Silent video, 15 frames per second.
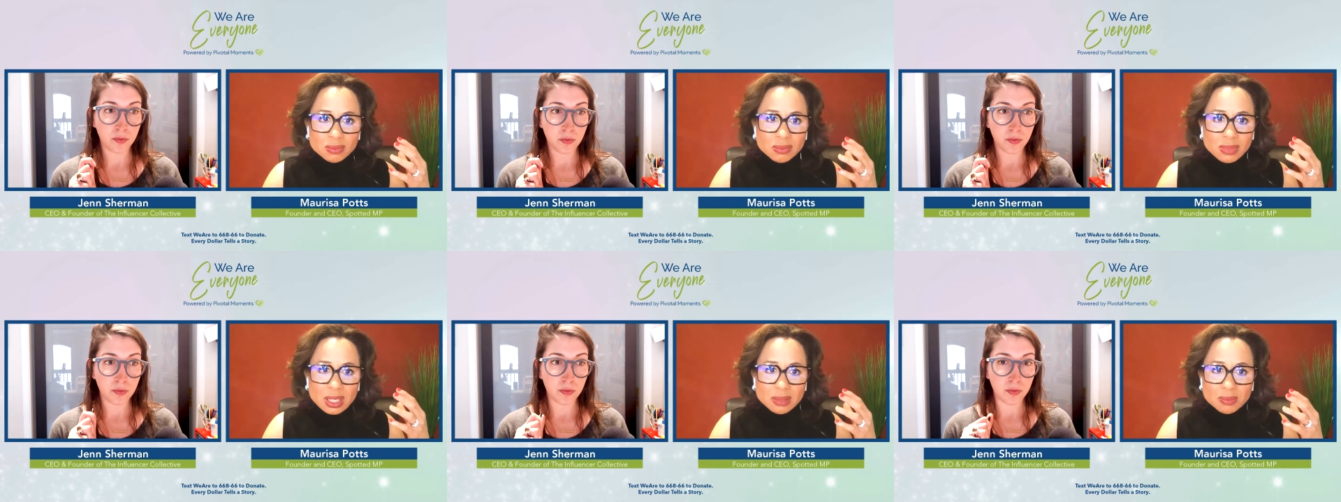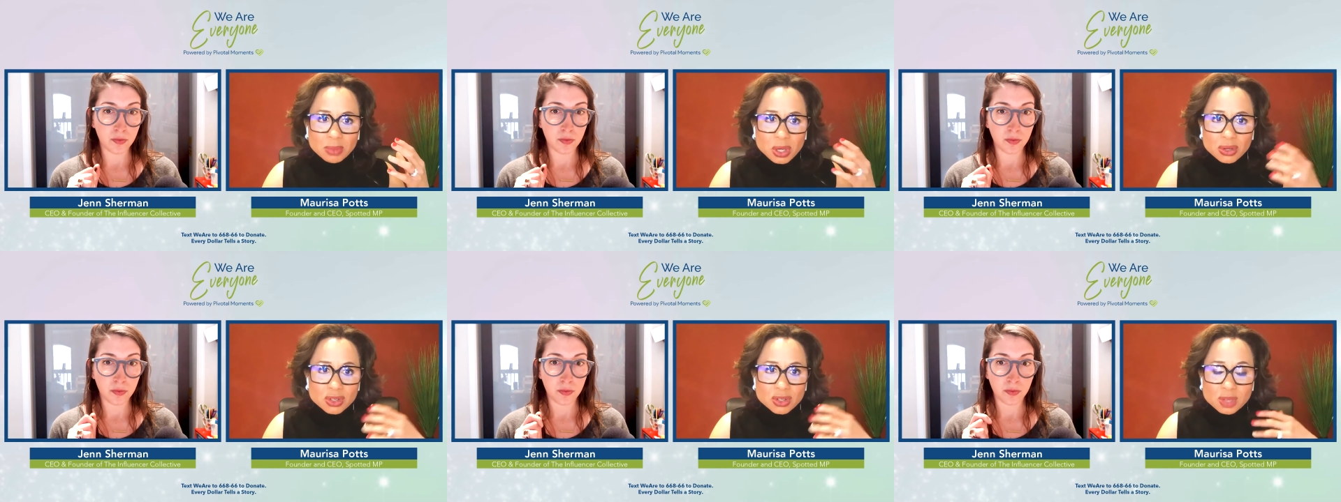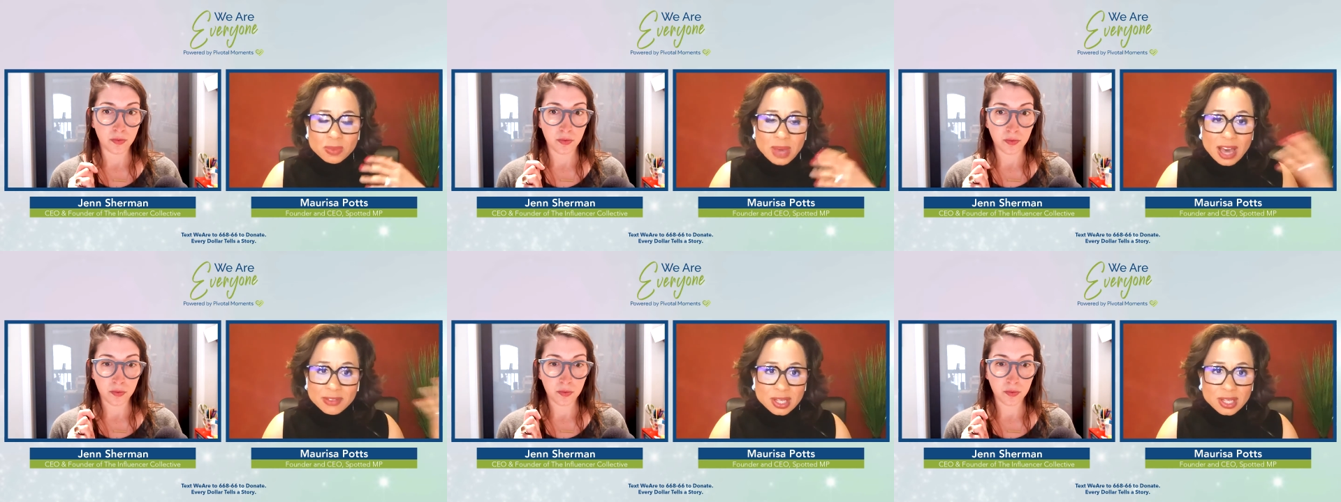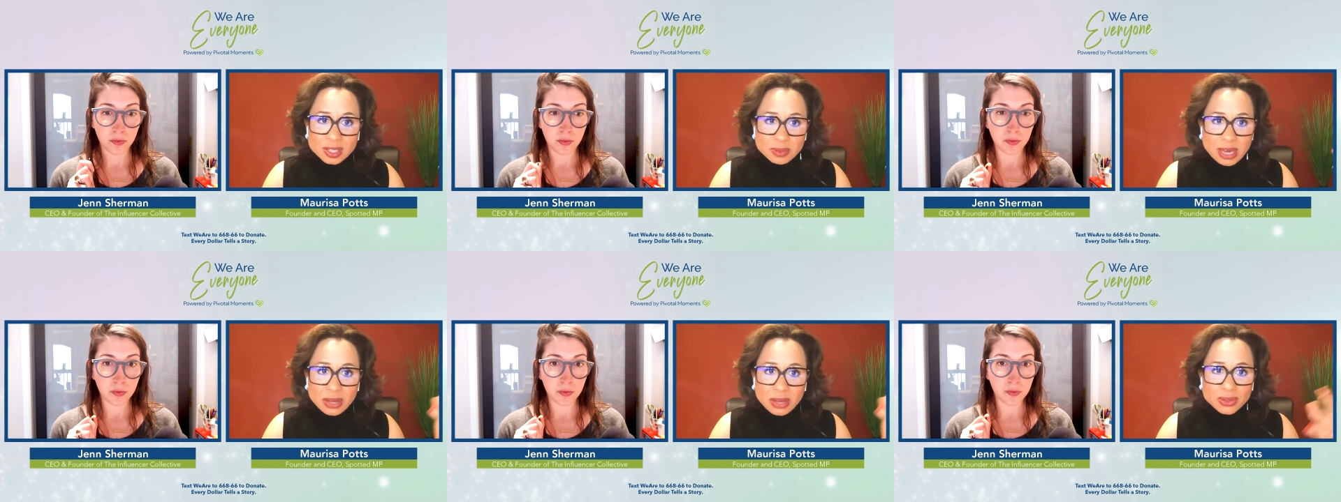Speaker 1: in partnership, having
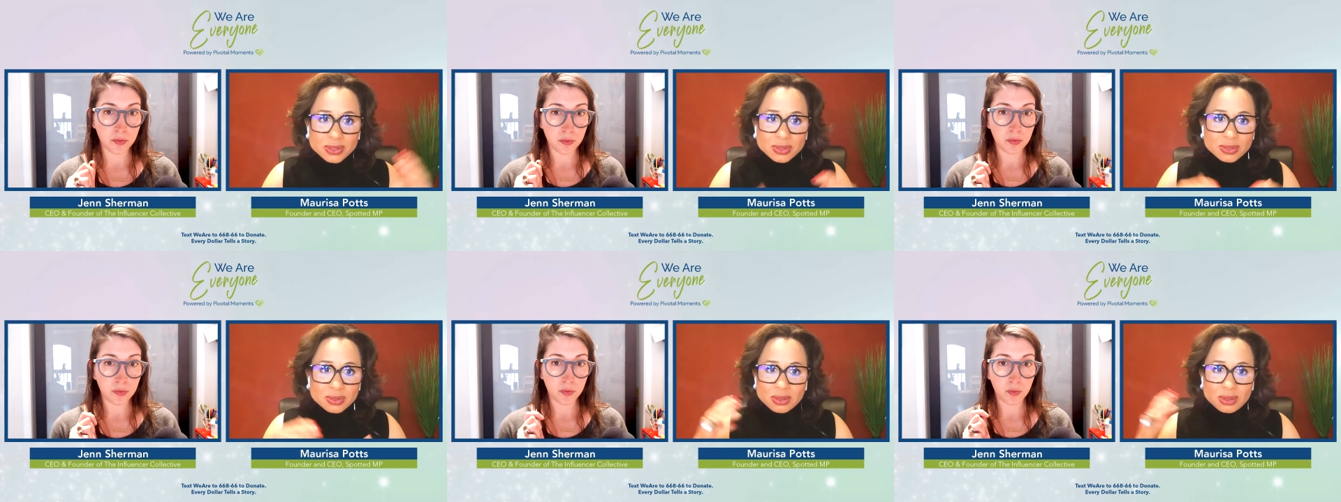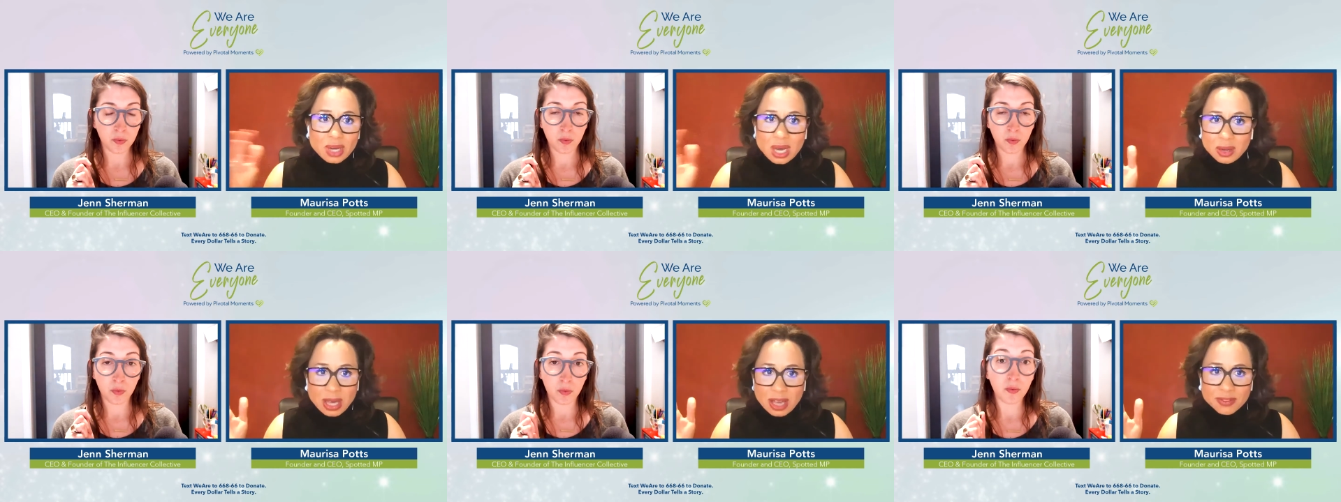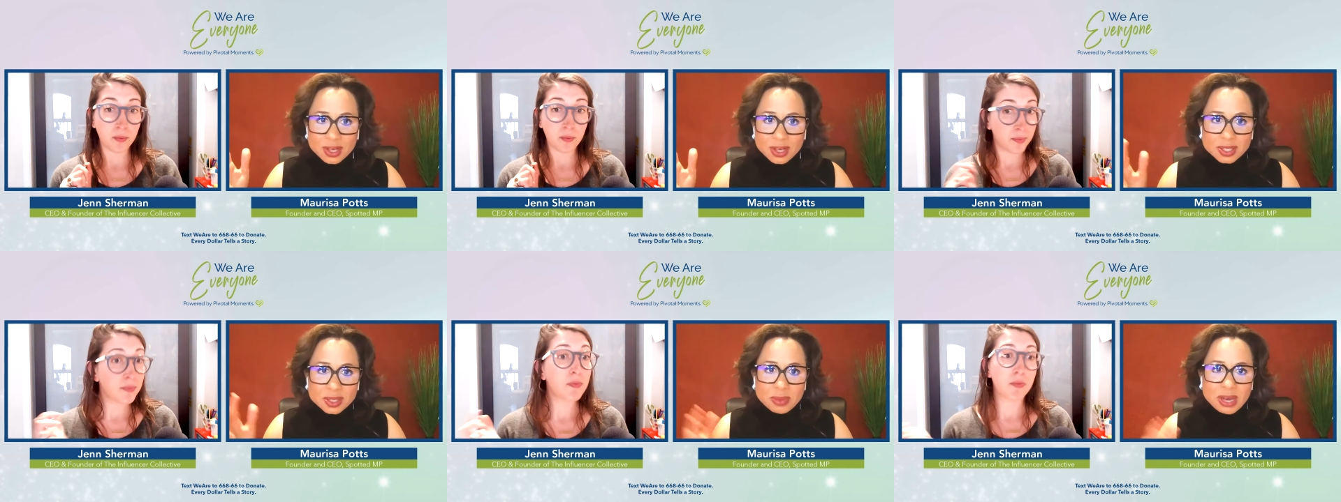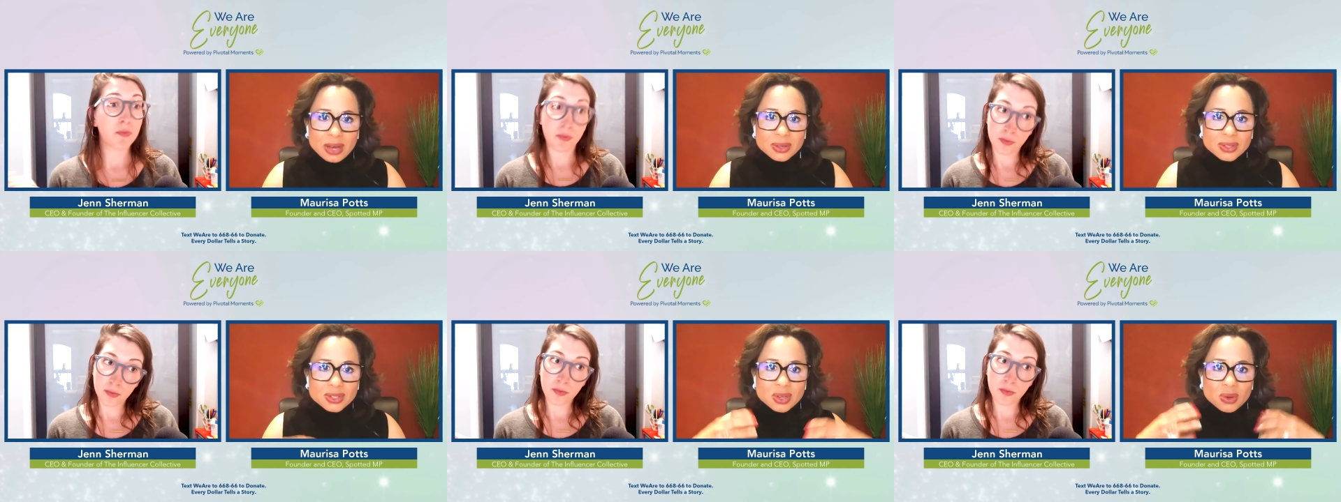a spouse or not having a
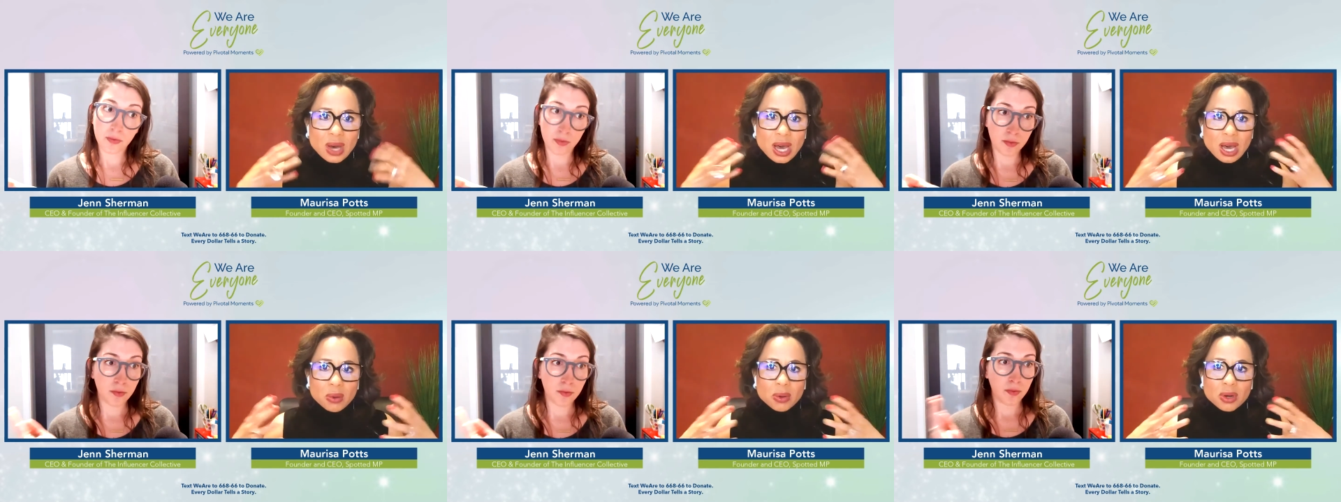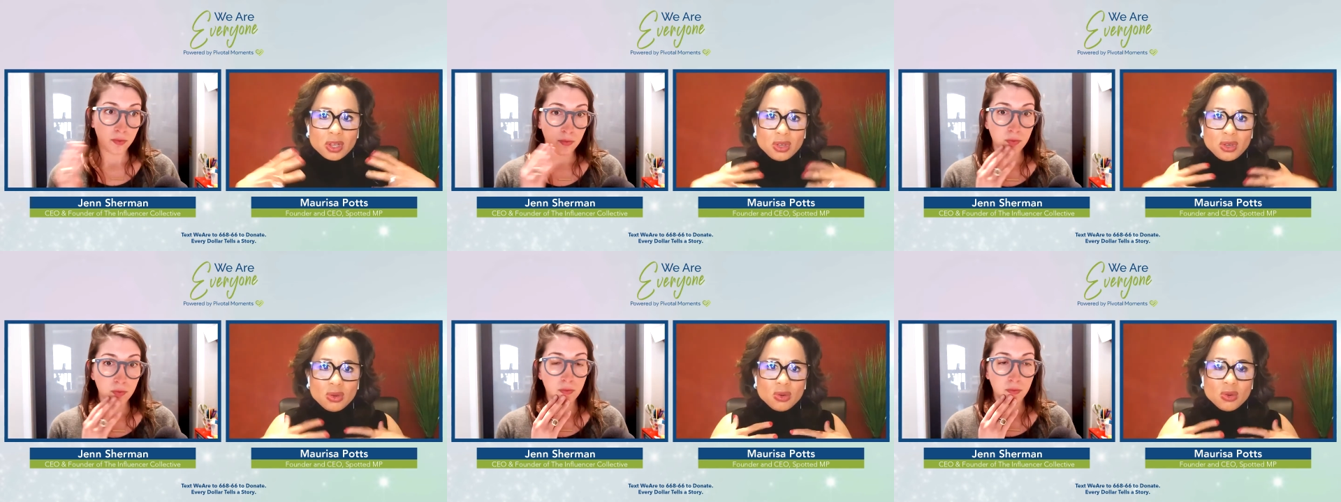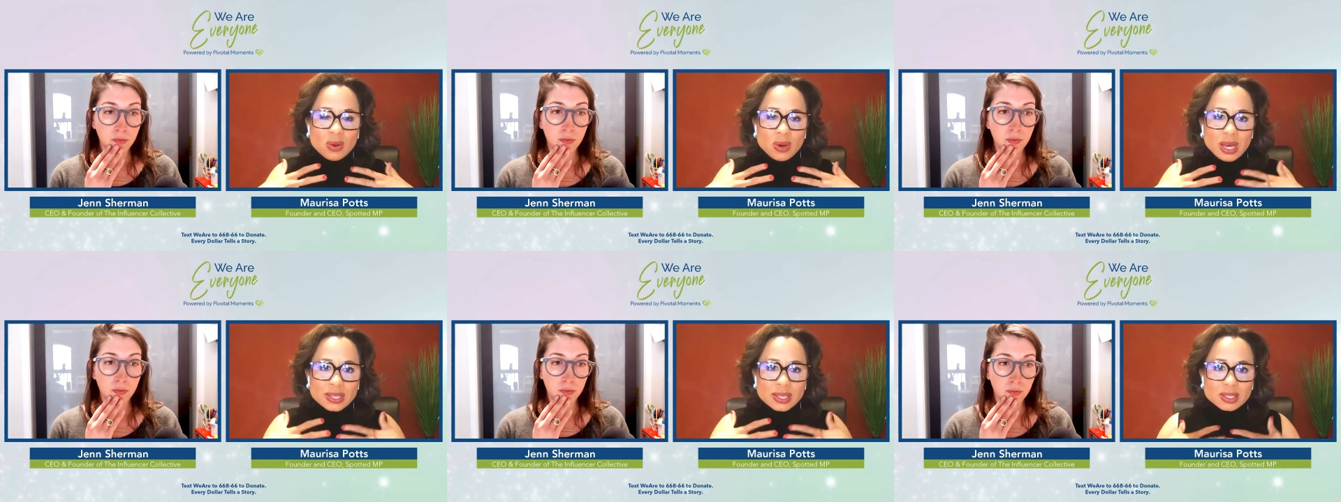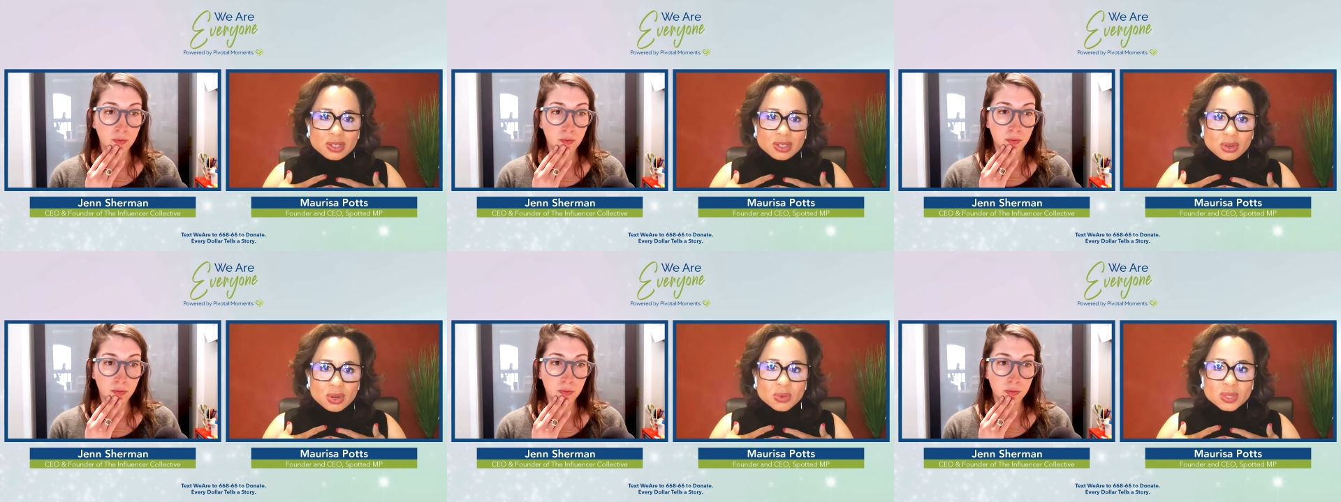spouse. So how are you
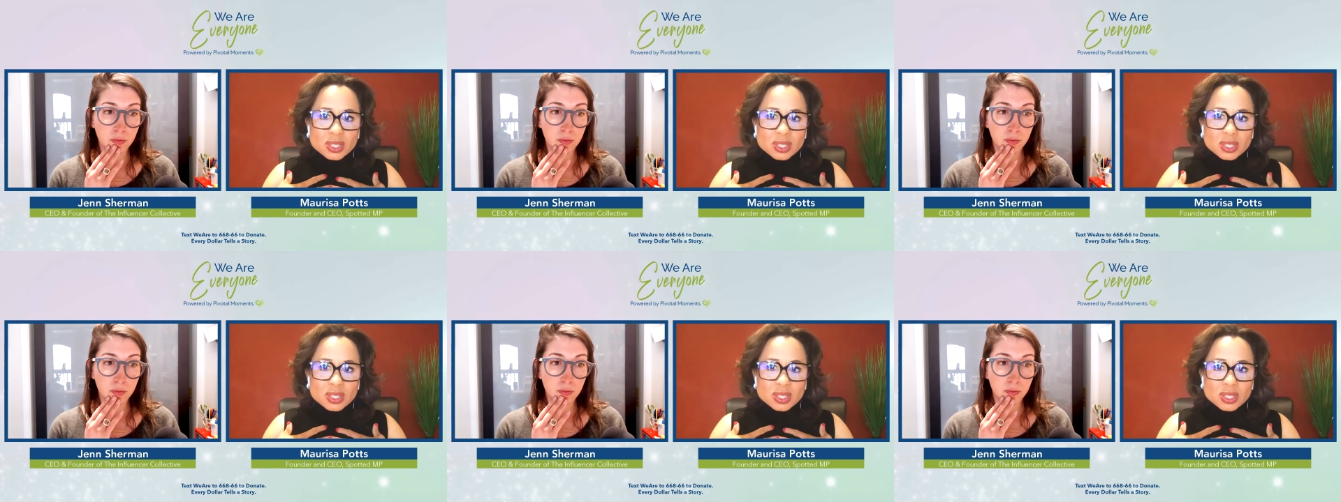as your own